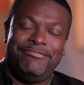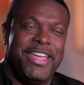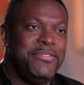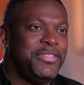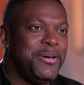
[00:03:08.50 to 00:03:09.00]

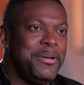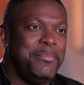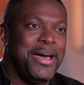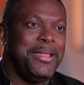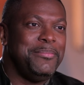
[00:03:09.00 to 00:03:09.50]
never thought
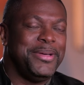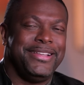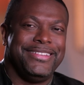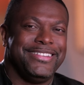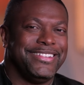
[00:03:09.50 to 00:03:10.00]
about it, but
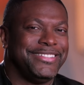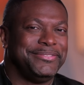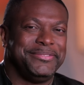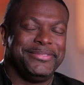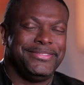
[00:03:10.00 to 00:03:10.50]
you know,
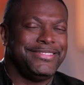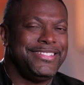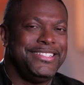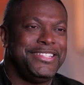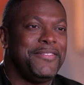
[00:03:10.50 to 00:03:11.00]

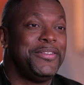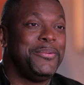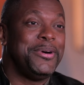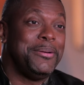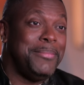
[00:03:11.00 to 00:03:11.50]
he's definitely
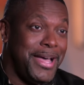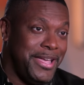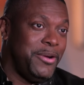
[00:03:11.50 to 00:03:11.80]
one of my